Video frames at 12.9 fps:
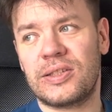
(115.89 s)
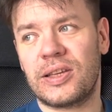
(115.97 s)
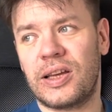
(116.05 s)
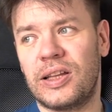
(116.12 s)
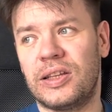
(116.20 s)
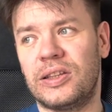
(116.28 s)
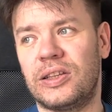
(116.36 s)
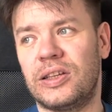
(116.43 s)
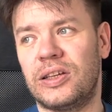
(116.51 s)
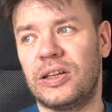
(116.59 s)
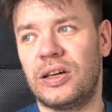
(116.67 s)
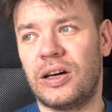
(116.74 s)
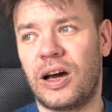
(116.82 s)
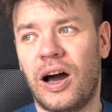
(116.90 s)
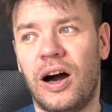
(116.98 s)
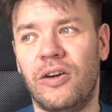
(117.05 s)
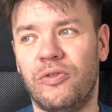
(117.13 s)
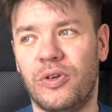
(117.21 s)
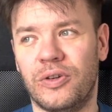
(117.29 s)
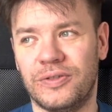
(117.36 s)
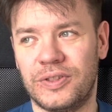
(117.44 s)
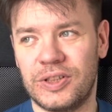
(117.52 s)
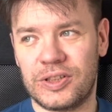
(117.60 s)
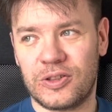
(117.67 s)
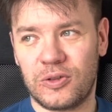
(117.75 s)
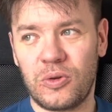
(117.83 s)
and half of
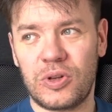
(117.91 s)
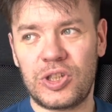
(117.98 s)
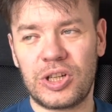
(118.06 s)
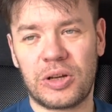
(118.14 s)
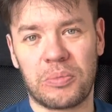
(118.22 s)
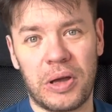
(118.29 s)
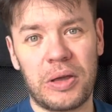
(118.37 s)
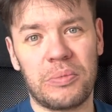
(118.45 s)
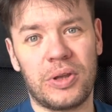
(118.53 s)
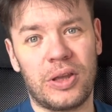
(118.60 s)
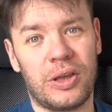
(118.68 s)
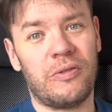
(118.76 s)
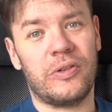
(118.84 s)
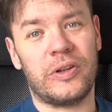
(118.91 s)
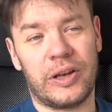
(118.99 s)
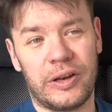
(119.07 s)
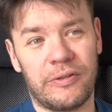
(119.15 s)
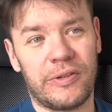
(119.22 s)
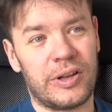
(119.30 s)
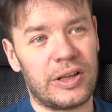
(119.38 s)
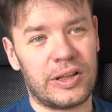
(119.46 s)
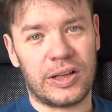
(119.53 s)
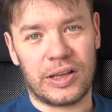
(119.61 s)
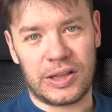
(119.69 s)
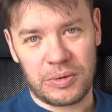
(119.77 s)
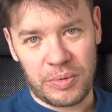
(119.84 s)
this logic maybe even live in a
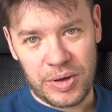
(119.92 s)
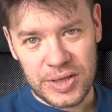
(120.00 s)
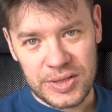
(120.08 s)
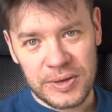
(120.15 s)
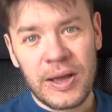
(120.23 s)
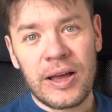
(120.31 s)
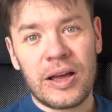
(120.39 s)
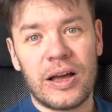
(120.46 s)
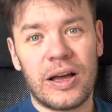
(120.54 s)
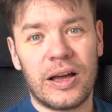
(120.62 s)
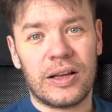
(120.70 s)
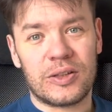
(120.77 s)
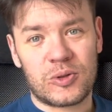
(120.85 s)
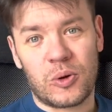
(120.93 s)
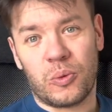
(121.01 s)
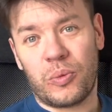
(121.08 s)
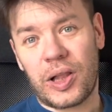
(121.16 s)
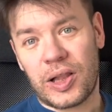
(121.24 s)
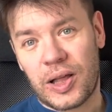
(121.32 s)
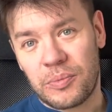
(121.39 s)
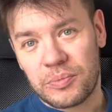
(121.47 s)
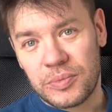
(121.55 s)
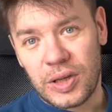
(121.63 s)
database. So welcome.